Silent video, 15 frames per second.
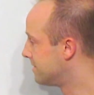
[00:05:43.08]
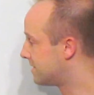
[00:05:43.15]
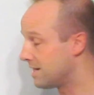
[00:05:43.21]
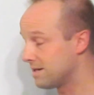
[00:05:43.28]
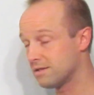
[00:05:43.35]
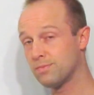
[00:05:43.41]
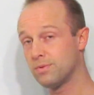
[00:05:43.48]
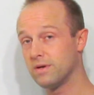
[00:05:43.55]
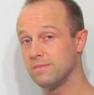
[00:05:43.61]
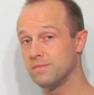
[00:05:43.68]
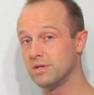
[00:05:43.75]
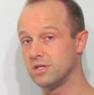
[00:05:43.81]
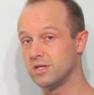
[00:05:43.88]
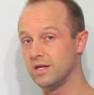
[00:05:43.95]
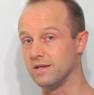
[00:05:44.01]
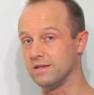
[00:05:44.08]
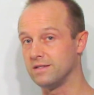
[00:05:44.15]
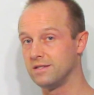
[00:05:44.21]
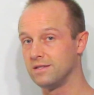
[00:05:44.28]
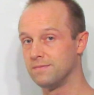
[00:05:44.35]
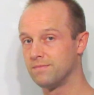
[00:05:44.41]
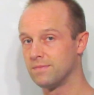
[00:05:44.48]
That's pretty much
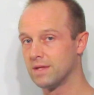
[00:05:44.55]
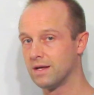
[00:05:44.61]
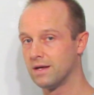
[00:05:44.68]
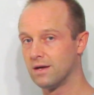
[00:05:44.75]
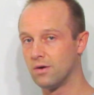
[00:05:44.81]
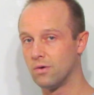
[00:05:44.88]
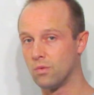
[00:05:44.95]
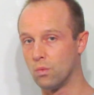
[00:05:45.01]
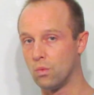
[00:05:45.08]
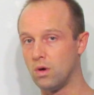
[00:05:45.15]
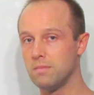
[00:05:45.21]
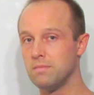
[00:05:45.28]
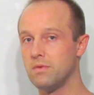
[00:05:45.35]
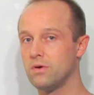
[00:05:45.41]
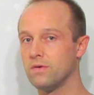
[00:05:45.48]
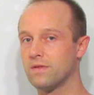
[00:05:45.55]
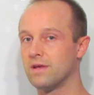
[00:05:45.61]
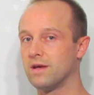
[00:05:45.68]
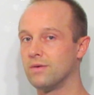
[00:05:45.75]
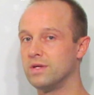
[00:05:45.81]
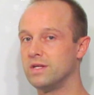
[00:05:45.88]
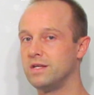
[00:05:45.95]
it. One more
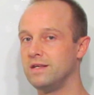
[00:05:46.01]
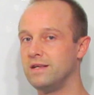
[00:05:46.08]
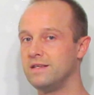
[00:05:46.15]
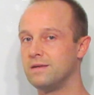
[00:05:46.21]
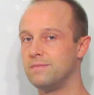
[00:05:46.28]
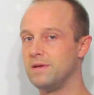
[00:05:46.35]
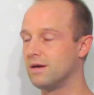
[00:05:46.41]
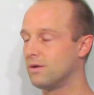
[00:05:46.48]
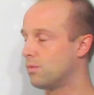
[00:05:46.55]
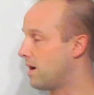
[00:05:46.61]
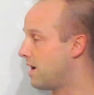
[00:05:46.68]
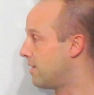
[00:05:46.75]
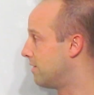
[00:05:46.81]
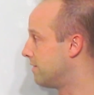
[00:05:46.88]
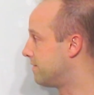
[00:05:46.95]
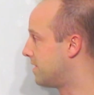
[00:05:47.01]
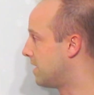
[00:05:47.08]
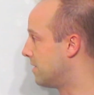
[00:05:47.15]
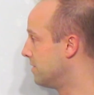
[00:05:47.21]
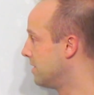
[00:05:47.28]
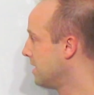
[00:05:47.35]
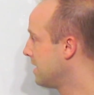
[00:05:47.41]
thing which you need to be aware of
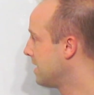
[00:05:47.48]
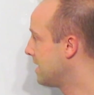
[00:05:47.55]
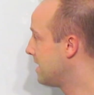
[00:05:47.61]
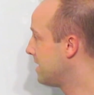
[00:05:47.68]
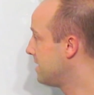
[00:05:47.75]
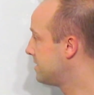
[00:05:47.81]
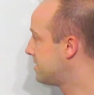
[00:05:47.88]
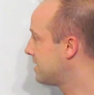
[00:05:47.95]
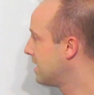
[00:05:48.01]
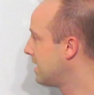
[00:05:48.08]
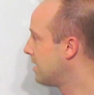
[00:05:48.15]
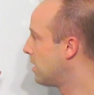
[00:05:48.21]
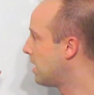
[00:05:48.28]
though is